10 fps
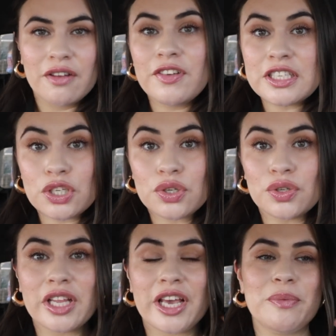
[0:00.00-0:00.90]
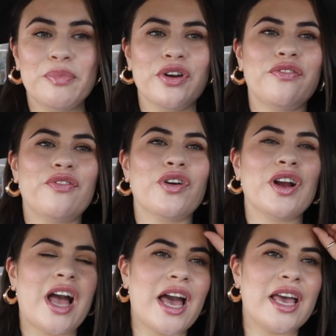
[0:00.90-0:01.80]
physical labor for
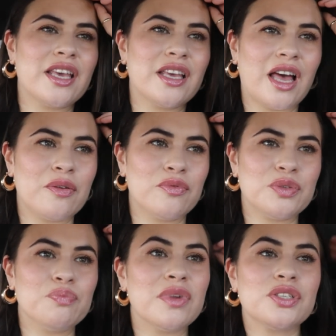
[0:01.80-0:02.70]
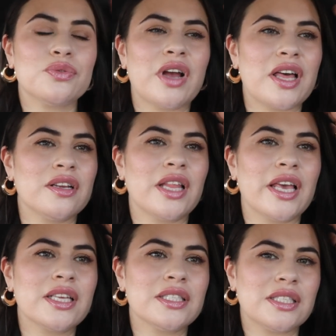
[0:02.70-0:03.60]
I, I would much rather
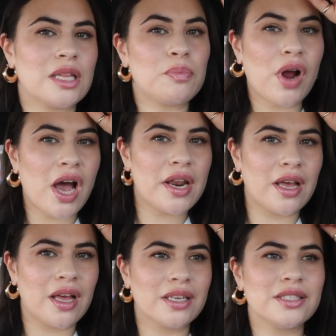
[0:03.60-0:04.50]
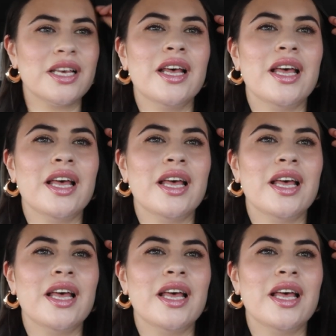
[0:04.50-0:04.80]
like sell a product